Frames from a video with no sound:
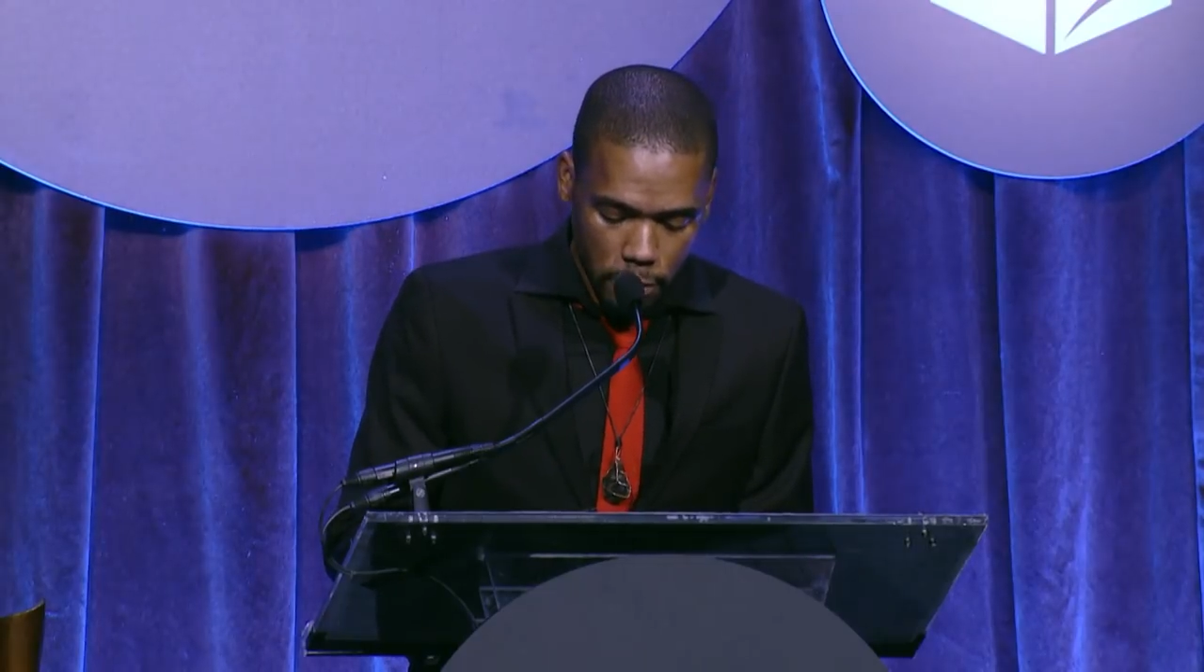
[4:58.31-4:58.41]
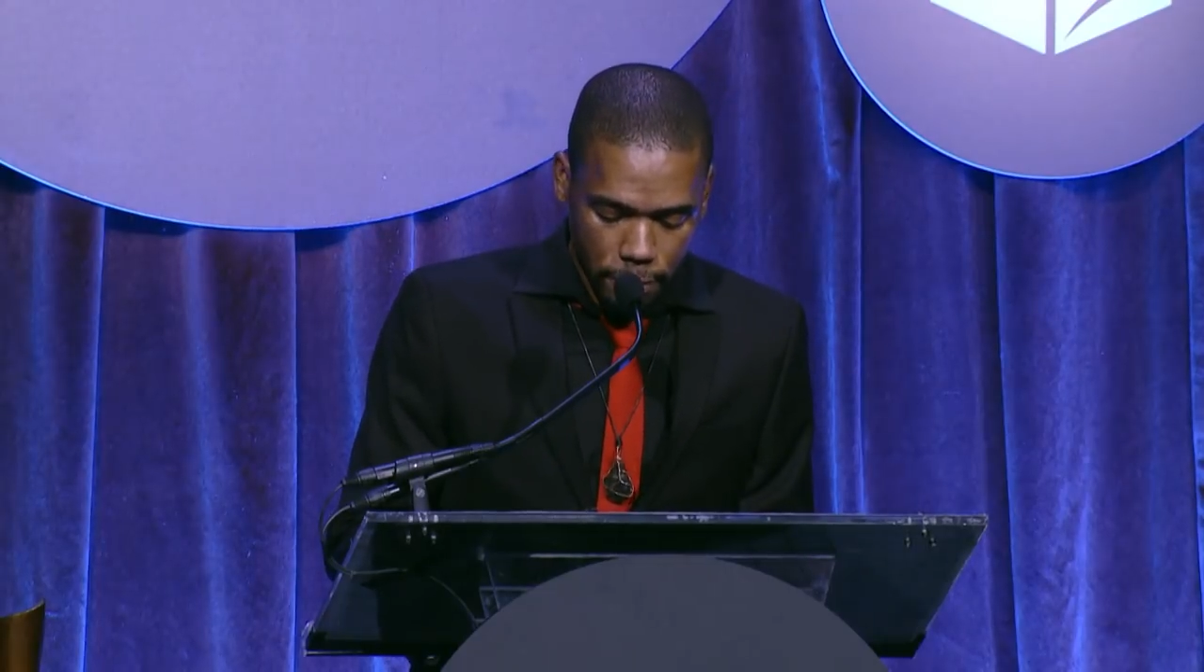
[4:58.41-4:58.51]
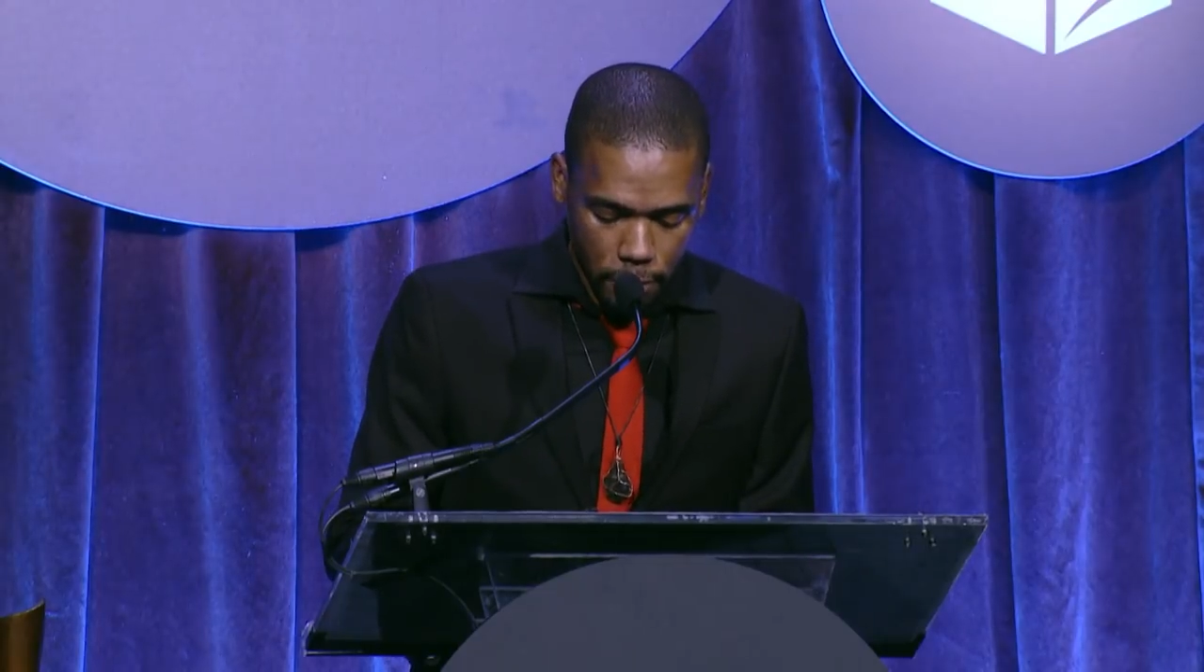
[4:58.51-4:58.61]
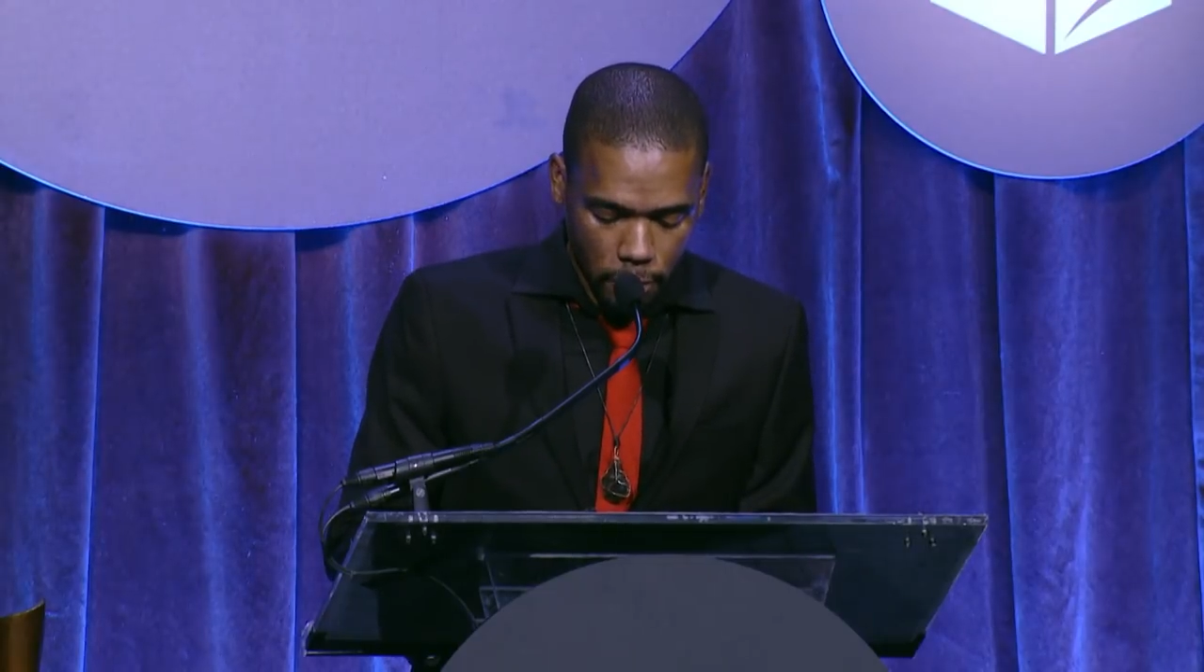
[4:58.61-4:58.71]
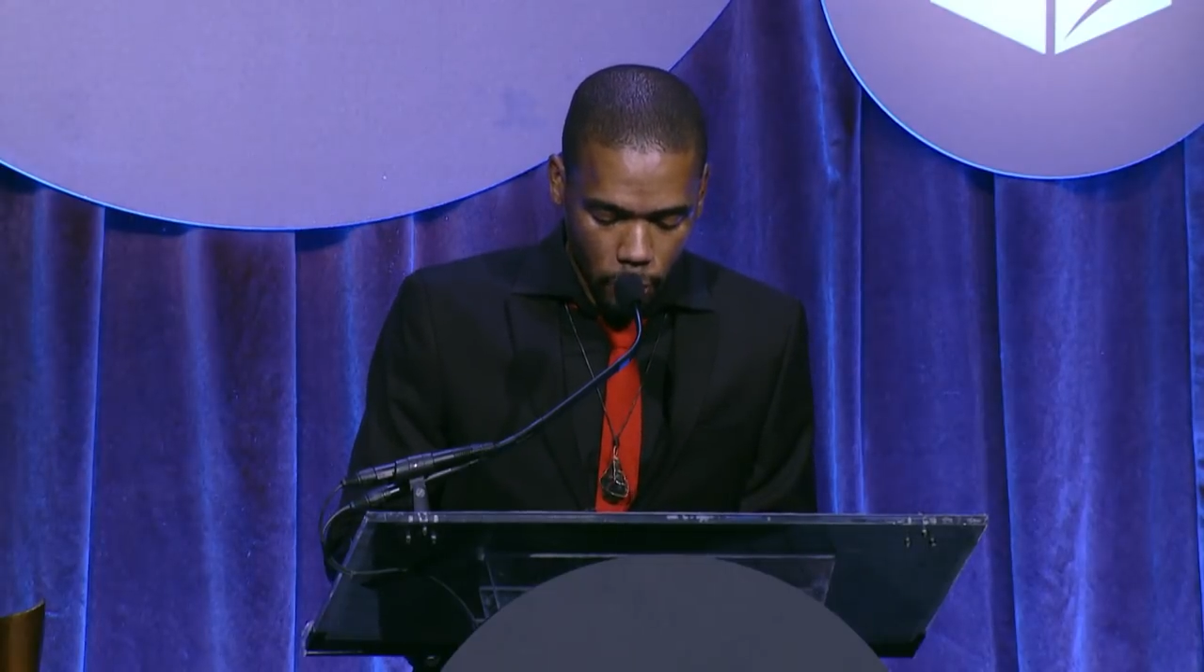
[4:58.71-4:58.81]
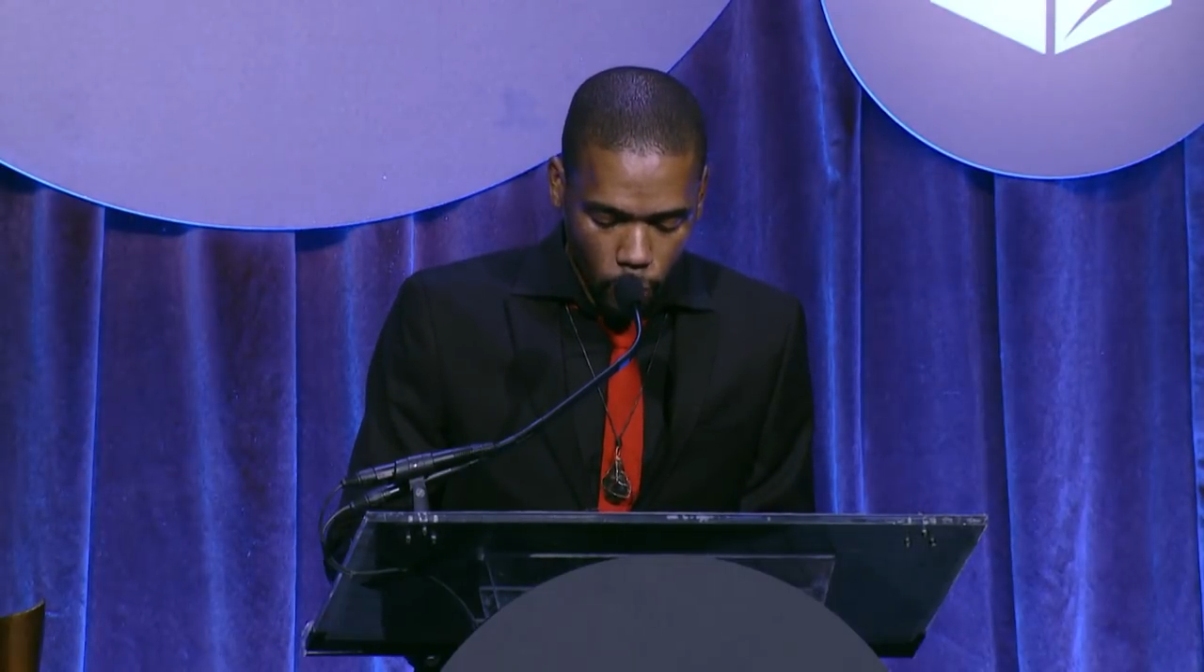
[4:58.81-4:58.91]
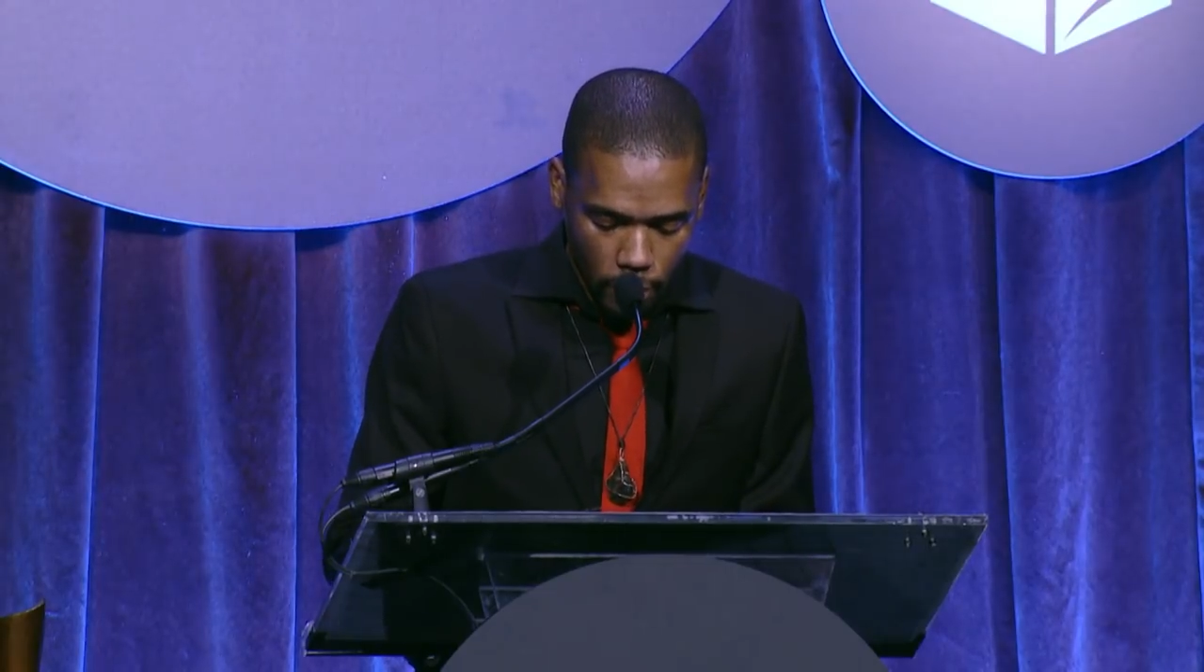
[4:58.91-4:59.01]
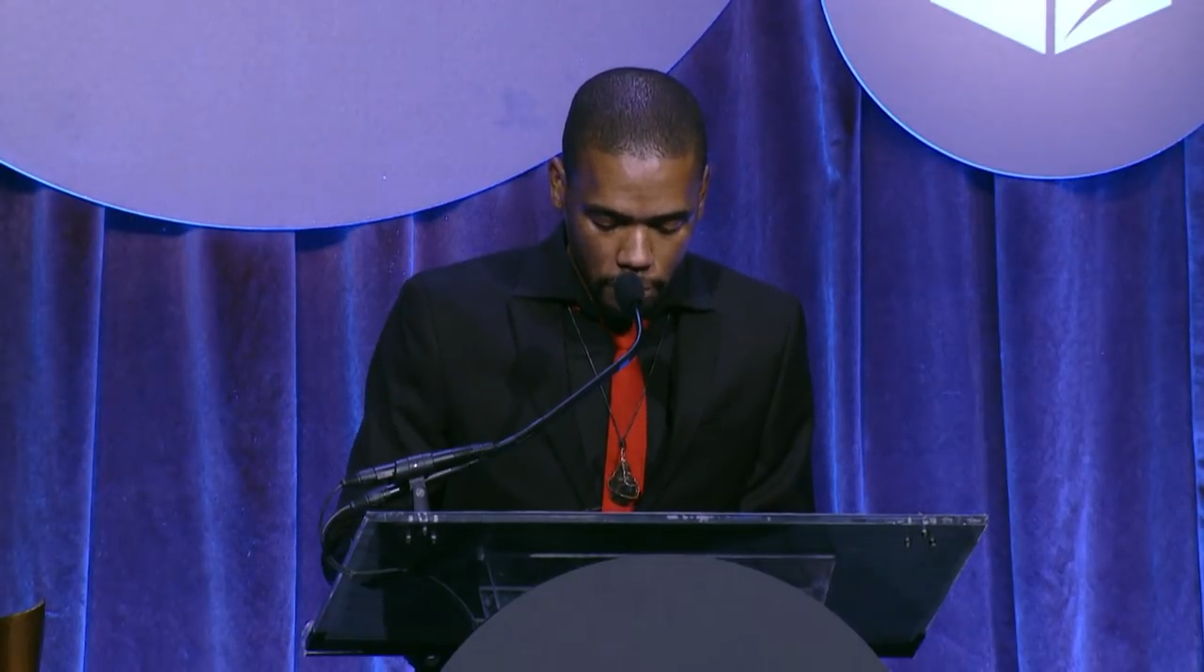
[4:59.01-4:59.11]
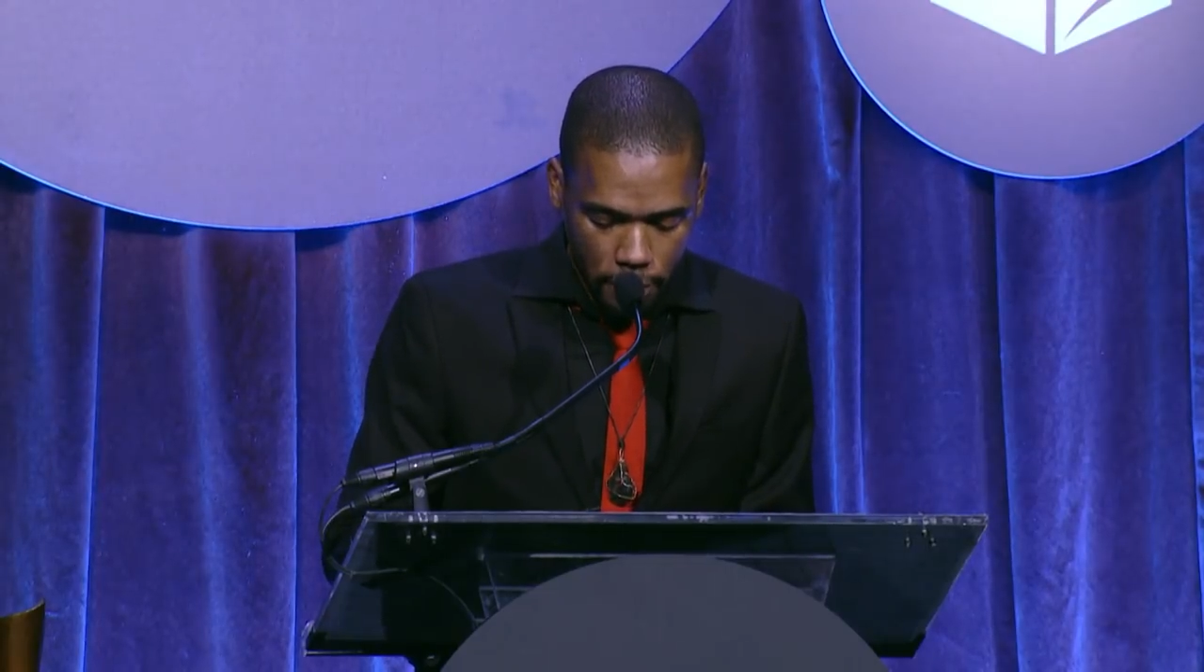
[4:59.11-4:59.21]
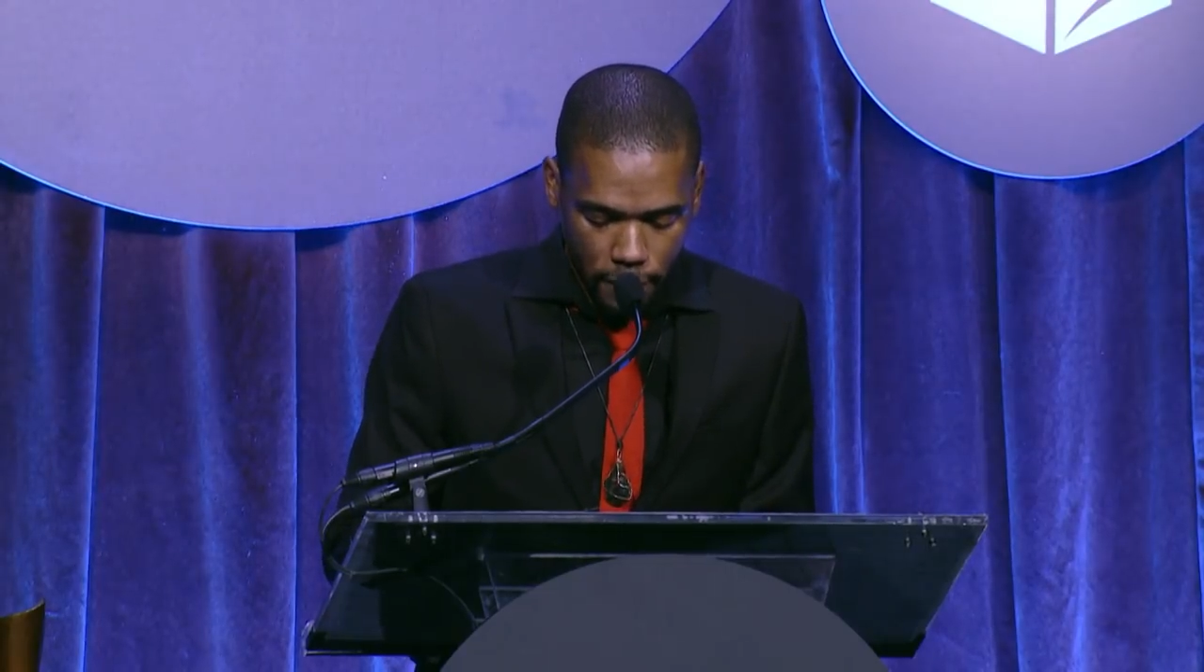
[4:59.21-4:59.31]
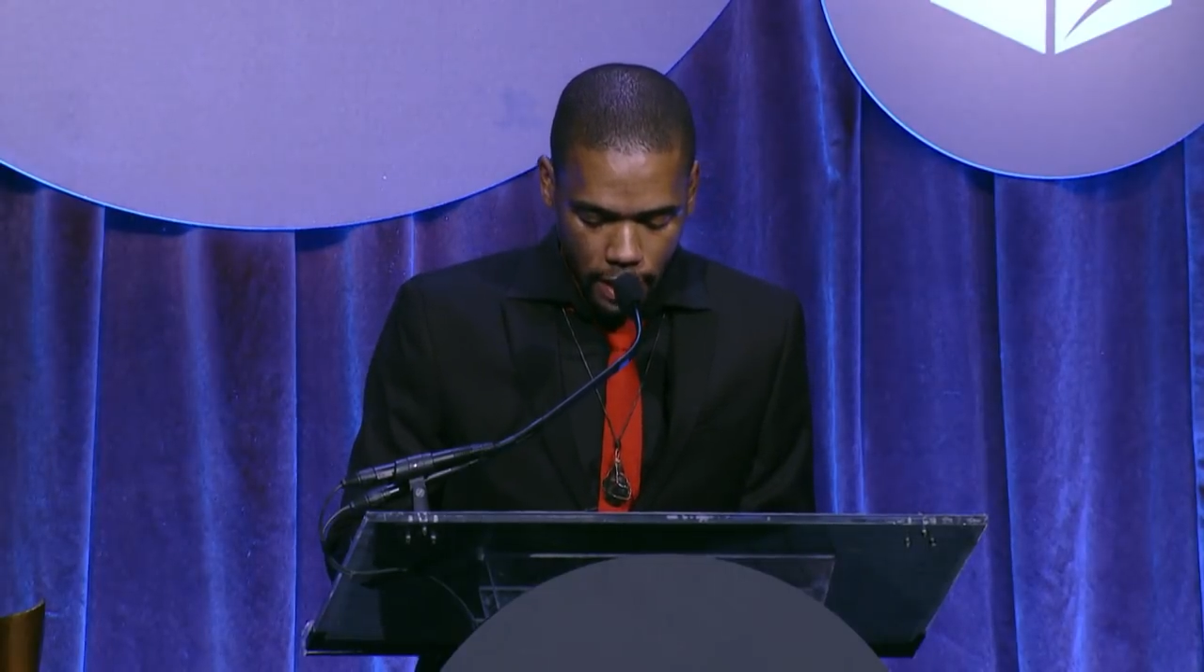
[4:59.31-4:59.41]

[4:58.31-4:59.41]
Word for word: to feel the warmth of